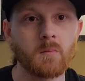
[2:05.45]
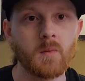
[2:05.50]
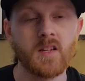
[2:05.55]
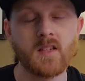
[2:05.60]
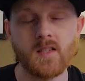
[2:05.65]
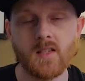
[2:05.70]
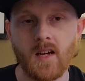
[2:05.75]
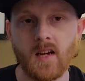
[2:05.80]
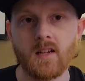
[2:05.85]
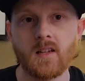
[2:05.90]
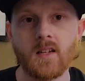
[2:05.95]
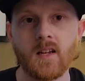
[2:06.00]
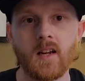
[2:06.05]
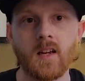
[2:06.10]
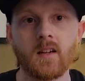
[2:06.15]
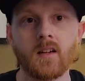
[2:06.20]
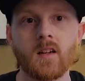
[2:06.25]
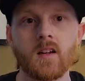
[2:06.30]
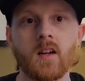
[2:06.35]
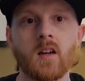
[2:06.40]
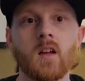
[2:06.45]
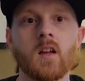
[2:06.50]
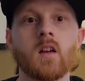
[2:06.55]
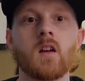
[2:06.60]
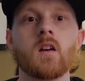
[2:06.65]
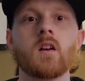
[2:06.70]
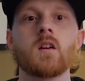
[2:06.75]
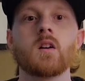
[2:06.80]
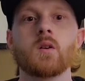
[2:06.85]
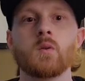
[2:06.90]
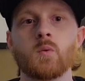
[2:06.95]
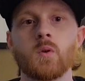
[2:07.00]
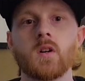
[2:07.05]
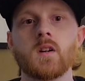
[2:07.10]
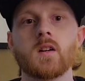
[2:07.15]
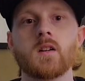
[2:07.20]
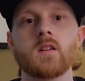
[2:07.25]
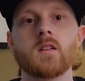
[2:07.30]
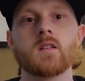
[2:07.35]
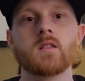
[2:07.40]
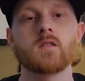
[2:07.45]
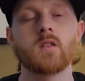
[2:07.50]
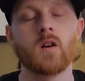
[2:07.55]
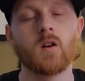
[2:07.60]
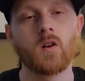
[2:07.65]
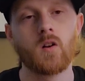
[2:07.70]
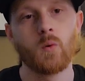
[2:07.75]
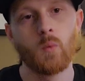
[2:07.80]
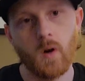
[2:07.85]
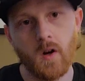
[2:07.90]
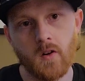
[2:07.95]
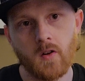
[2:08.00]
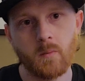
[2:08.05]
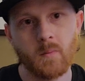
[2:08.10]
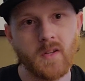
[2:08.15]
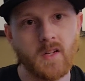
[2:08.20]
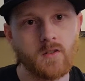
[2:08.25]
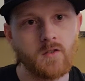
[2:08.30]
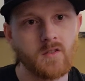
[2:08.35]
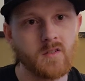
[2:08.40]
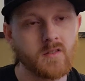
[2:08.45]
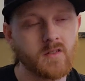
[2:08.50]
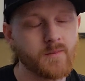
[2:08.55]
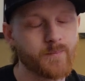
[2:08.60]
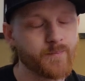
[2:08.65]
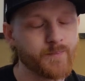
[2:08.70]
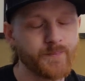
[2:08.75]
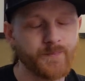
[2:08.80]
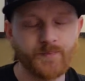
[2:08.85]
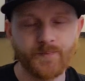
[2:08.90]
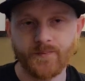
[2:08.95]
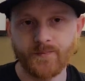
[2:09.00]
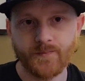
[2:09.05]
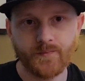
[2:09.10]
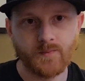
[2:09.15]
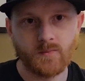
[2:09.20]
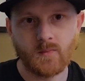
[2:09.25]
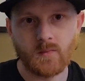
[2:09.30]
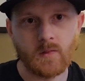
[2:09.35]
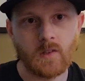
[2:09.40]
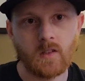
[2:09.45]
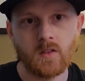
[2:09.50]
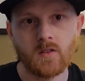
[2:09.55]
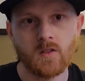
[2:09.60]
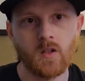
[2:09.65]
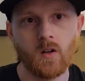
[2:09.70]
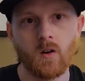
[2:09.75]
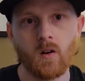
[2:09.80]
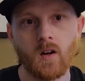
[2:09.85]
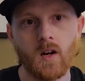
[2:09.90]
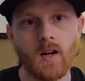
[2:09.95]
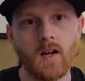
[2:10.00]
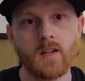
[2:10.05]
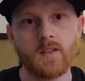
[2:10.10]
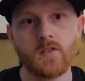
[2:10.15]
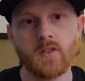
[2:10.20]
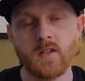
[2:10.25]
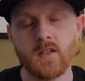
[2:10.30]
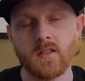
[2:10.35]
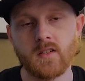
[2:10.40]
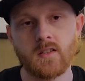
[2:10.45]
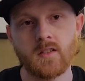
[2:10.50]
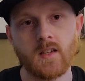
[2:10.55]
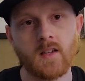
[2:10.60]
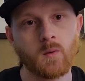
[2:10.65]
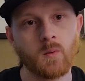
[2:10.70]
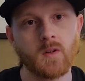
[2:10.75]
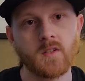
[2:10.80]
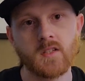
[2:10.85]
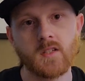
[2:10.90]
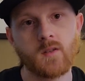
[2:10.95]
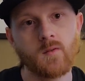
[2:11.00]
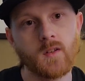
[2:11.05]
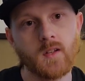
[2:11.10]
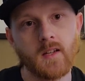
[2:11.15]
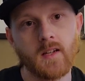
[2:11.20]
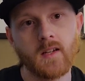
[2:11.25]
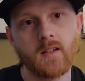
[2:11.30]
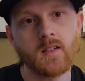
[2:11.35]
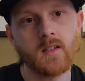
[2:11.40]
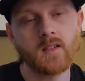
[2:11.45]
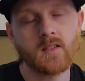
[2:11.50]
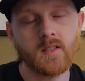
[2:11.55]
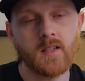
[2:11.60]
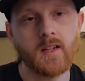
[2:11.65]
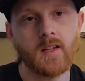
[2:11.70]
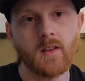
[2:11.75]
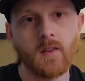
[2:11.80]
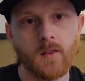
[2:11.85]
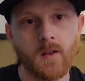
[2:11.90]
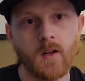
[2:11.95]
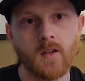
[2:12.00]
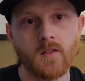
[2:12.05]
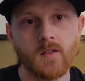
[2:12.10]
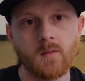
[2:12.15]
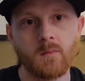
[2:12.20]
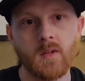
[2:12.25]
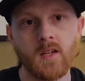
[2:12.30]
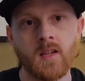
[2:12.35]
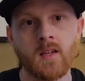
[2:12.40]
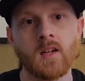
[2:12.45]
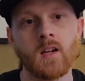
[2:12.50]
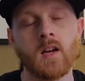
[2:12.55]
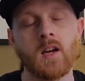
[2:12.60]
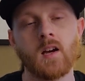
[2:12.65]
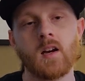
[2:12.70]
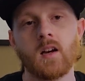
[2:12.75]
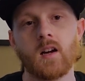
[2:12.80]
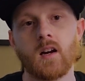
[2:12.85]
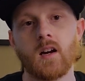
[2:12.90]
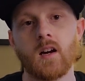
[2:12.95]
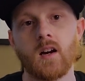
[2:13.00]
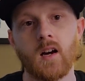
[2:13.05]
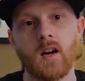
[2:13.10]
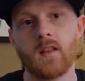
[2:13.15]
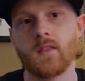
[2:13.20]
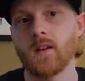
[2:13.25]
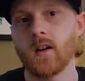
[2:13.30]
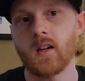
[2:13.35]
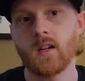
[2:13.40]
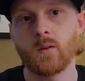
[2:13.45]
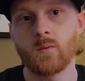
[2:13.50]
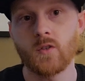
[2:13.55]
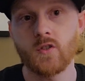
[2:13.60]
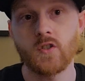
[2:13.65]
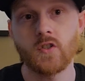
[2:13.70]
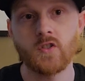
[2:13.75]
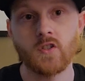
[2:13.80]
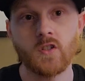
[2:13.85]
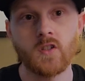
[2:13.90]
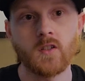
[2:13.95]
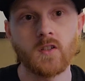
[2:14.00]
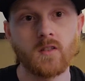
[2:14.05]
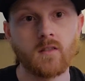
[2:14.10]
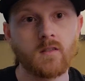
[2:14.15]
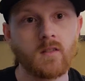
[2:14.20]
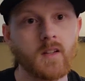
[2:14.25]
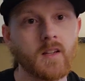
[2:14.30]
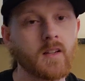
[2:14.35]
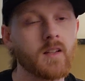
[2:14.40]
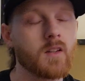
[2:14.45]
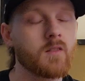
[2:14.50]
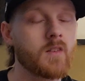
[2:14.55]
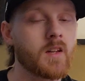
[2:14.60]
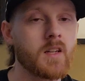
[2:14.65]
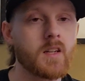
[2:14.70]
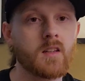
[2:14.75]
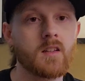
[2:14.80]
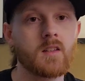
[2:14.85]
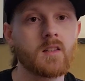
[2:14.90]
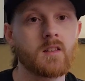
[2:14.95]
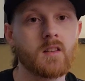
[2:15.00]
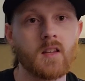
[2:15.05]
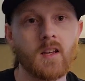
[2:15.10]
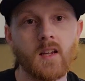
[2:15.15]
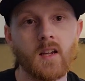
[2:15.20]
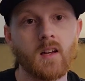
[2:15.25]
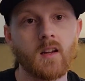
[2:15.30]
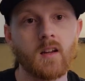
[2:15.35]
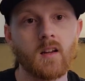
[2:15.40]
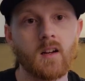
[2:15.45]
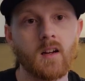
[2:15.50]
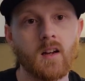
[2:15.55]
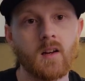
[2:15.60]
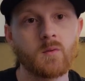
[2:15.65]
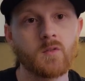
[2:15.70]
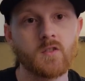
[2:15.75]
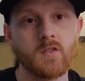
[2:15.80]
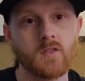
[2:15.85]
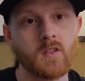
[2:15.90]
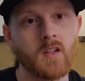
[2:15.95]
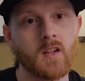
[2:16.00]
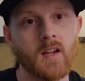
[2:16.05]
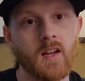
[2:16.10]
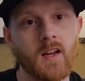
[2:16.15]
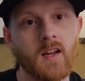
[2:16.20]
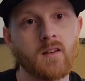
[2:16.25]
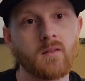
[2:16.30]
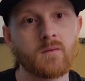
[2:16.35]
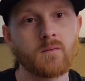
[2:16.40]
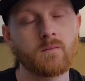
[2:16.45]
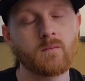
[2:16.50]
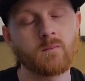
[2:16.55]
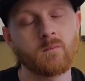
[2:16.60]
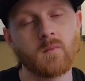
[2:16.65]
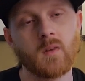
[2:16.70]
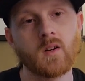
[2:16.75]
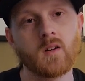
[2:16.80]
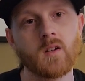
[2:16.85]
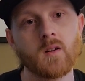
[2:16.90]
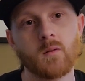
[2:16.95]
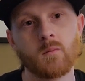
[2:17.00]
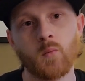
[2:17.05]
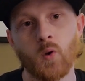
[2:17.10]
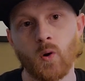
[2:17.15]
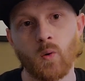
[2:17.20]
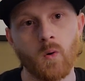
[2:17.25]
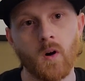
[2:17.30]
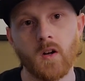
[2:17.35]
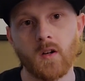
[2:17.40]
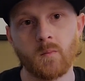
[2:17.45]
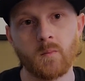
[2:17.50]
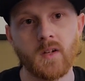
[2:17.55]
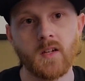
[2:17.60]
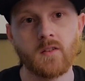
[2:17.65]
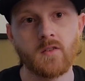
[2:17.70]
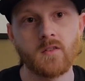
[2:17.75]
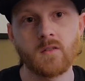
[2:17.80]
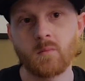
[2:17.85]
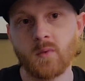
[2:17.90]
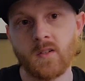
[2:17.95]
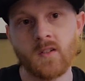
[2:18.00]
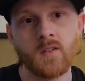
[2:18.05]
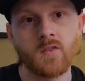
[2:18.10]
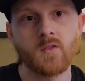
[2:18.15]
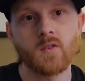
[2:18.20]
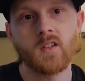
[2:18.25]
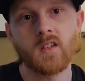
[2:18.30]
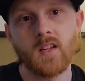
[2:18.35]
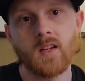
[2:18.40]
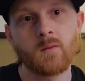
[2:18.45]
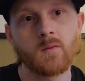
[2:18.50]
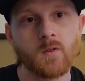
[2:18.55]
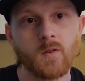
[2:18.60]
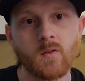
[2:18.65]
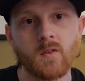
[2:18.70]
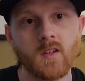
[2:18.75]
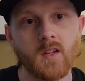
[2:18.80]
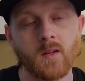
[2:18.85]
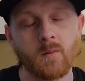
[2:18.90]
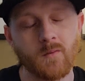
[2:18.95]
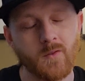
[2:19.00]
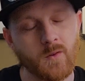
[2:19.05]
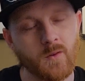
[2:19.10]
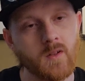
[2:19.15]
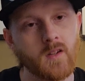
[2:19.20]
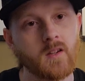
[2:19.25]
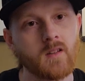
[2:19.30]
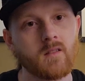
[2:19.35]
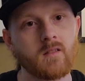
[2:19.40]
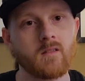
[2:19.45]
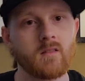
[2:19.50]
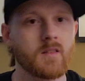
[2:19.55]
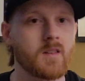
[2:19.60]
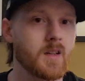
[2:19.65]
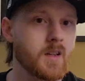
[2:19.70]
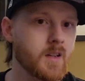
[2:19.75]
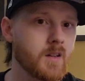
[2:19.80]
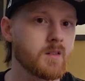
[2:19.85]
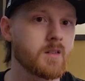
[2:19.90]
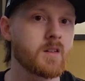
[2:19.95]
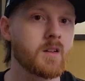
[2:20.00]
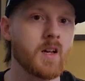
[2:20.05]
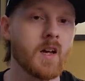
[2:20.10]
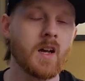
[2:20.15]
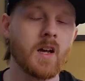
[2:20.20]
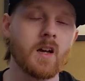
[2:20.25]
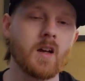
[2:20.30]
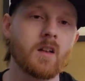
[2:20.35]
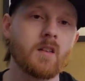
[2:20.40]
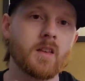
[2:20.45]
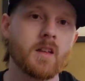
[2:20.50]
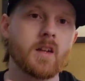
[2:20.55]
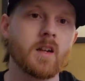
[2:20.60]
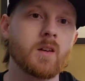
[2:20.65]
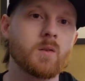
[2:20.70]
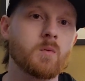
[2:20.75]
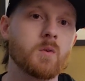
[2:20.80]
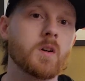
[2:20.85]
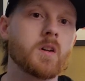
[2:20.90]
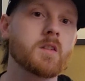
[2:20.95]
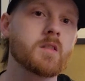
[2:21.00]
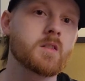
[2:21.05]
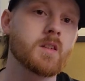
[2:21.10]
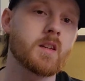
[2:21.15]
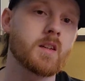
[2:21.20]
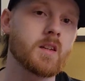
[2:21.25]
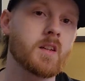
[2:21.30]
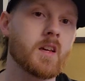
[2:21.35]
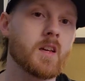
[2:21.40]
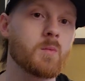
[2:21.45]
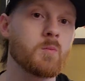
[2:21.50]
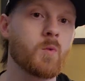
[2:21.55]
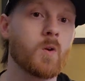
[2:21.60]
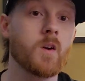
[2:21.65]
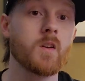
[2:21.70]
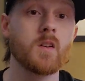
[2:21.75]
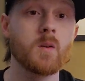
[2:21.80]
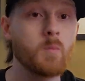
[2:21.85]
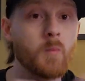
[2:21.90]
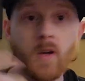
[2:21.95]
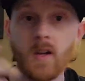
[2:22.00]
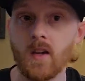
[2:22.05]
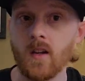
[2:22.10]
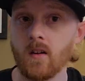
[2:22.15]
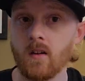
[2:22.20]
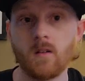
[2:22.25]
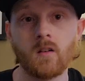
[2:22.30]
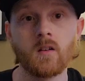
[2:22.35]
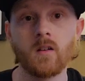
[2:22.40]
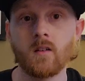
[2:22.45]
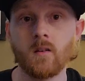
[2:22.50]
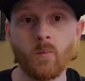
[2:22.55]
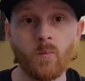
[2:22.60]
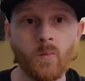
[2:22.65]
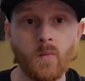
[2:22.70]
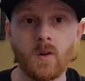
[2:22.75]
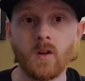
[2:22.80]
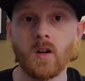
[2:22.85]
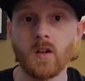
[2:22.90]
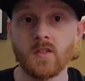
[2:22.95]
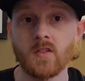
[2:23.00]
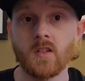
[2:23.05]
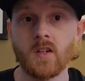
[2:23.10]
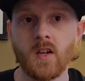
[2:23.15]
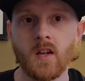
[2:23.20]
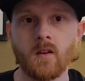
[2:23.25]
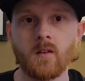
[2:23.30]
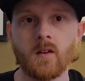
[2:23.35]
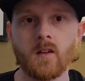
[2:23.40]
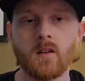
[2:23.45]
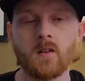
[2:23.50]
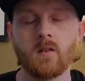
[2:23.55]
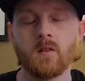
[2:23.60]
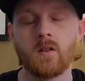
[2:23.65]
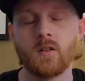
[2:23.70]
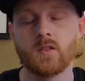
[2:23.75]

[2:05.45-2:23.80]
My side deck was all water pages. So it wasn't even like a second thought to me. I thought I was just good. Like, if anything, I was going to have more water pages, potentially game 2 and game 3, than I was in game 1, depending on a scenario.